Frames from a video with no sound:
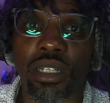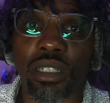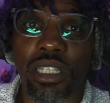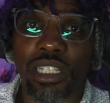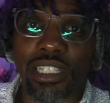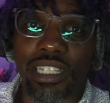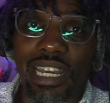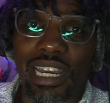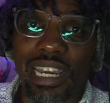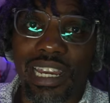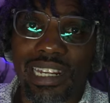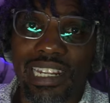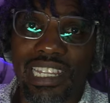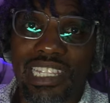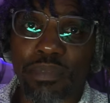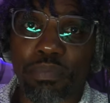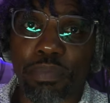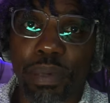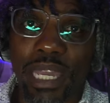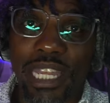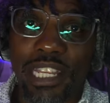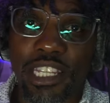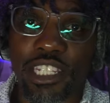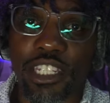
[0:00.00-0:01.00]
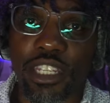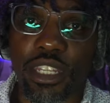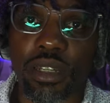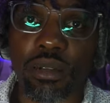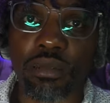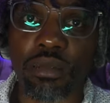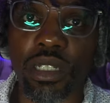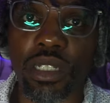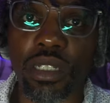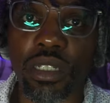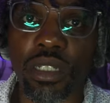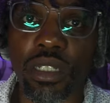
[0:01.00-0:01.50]
Did y'all at least pinch
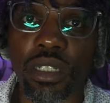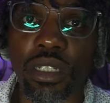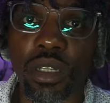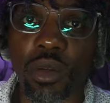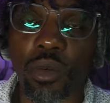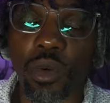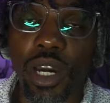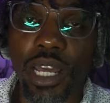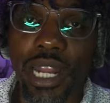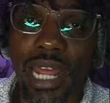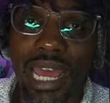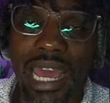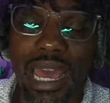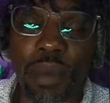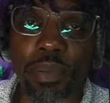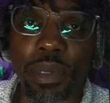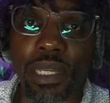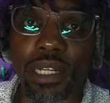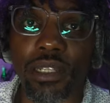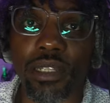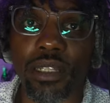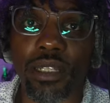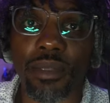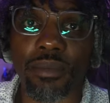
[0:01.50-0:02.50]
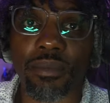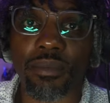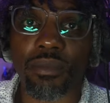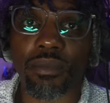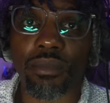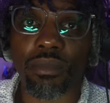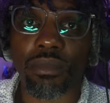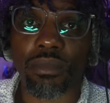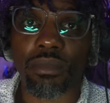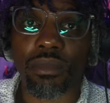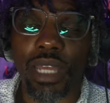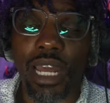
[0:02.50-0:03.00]
them? What happened?
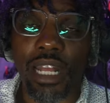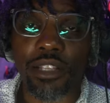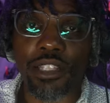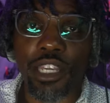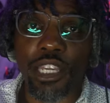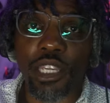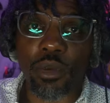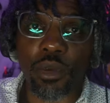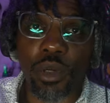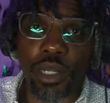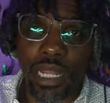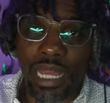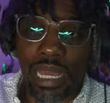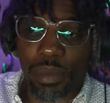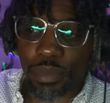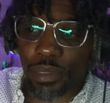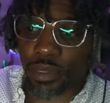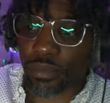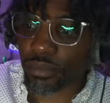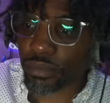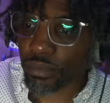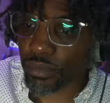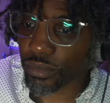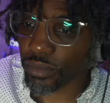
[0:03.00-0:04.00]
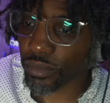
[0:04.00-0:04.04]
I'll tell you what happened.